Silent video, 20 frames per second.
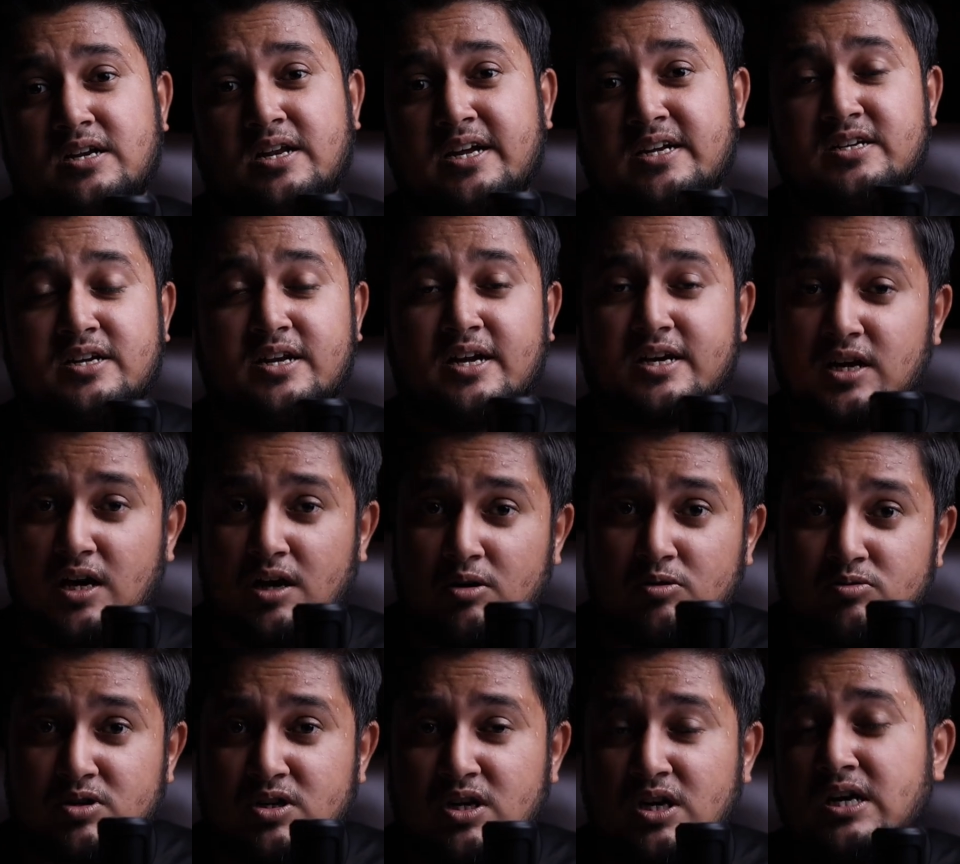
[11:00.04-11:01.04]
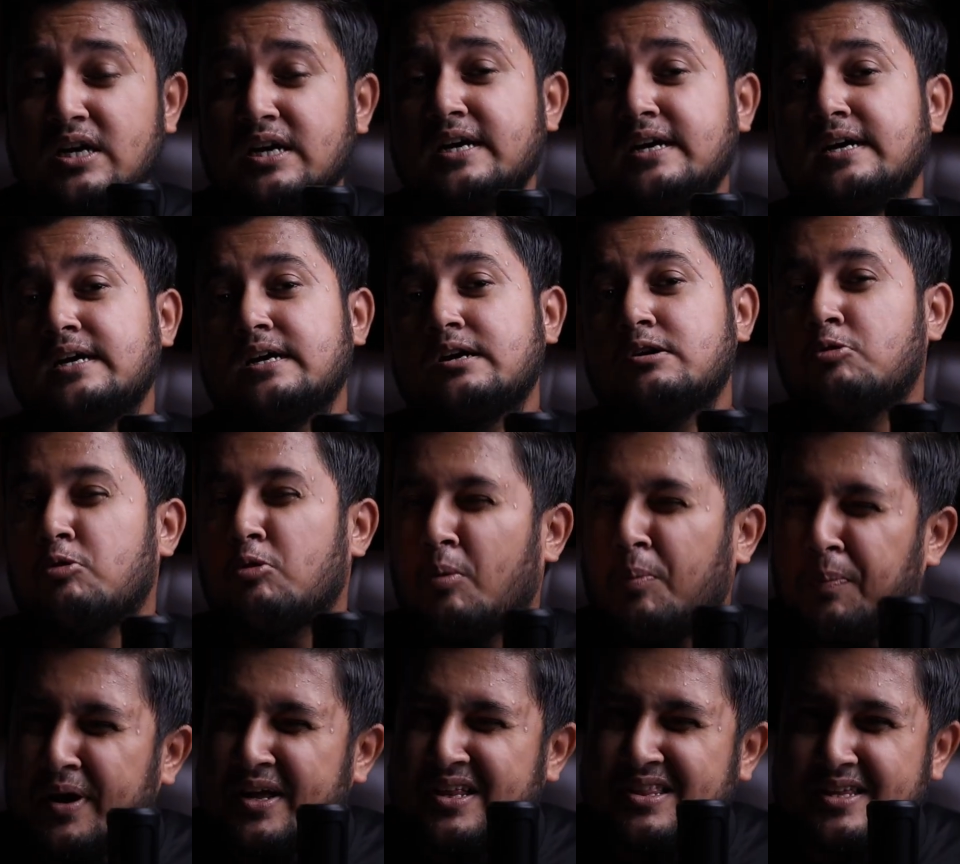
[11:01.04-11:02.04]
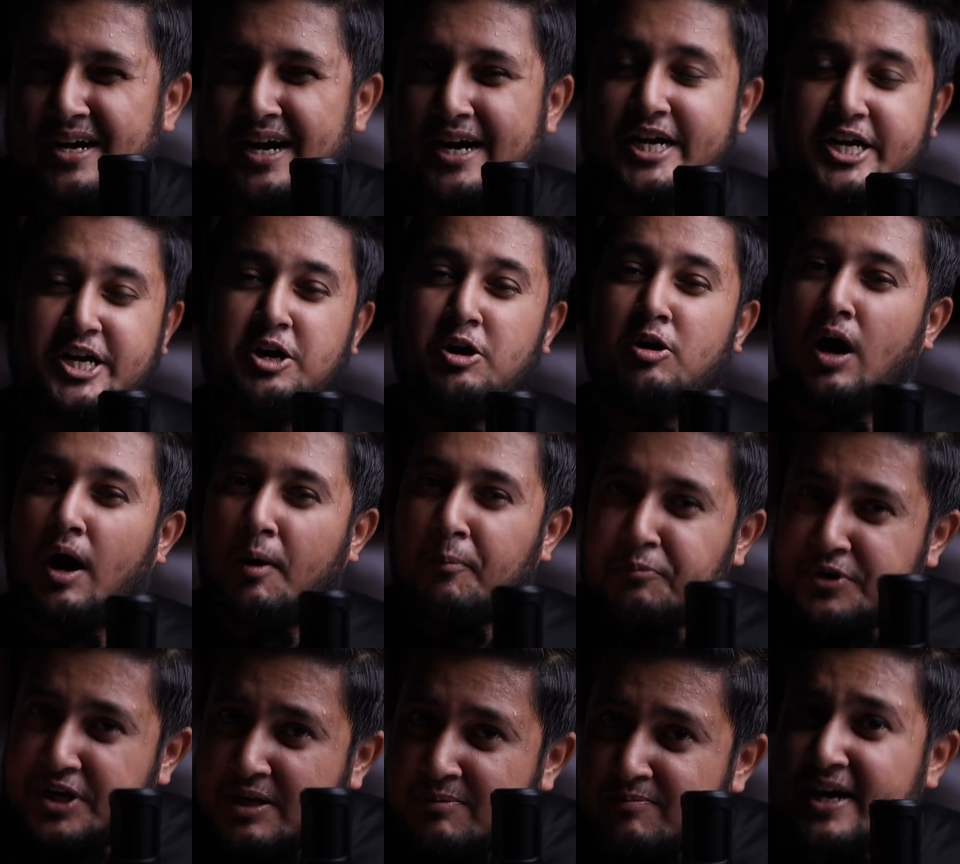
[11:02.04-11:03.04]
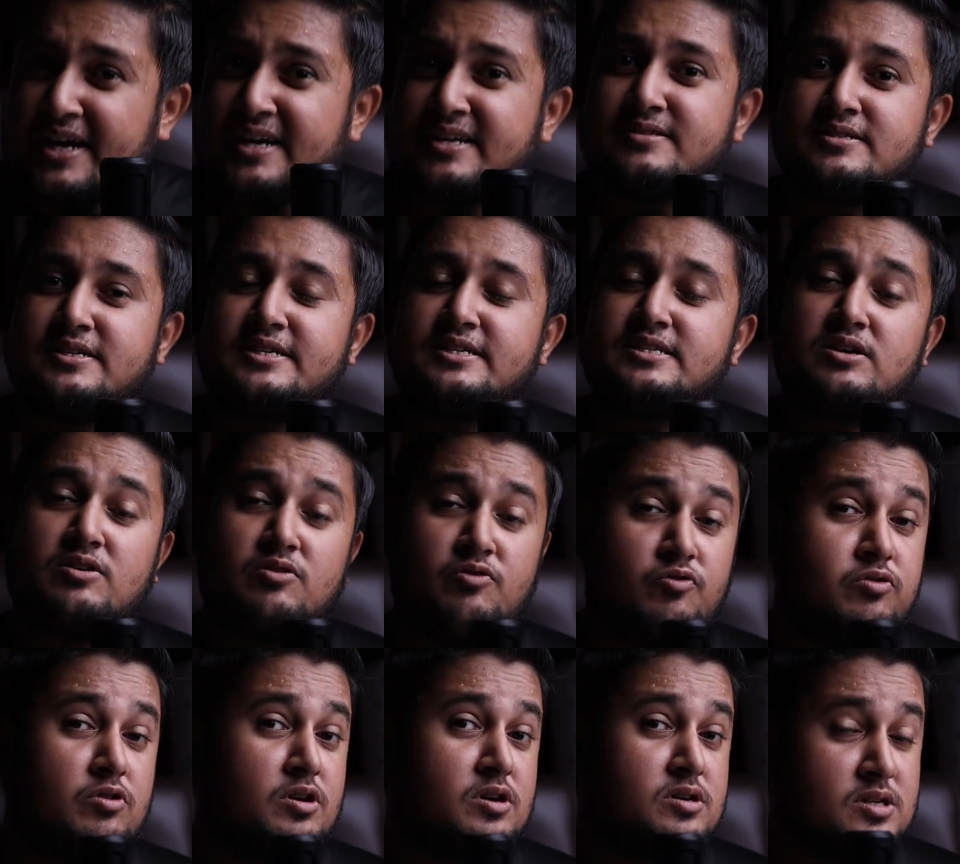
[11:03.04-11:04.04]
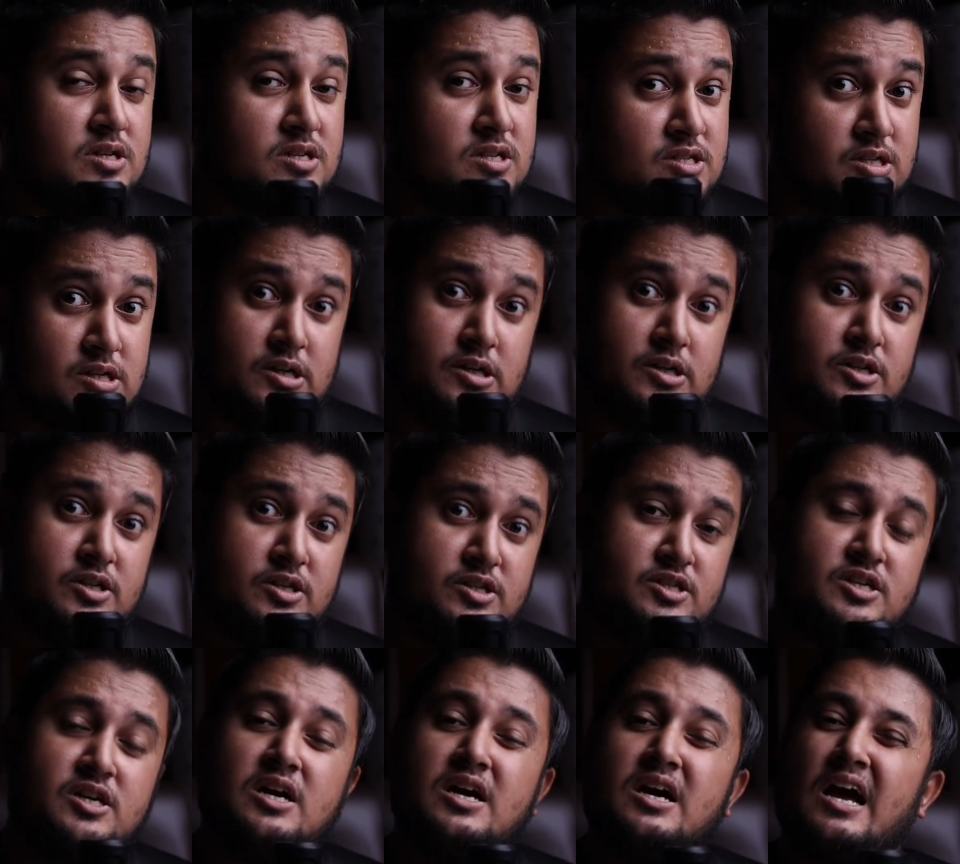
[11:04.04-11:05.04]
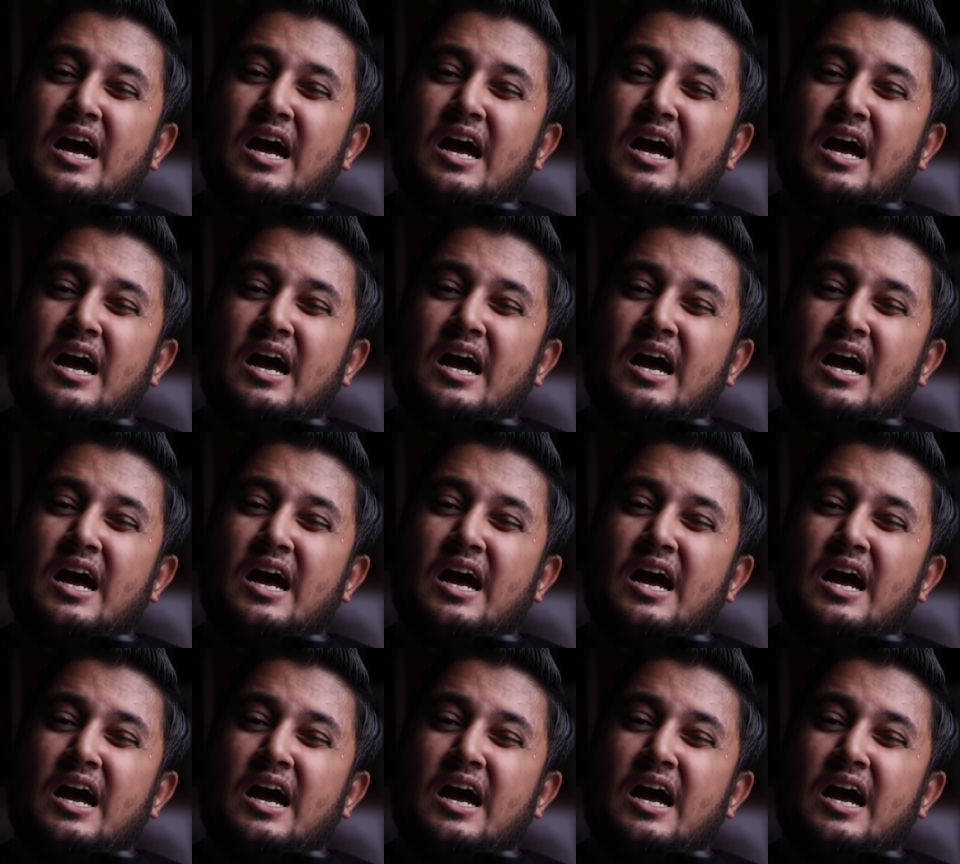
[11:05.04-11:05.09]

LinkedIn account. Open that, optimize it for the search,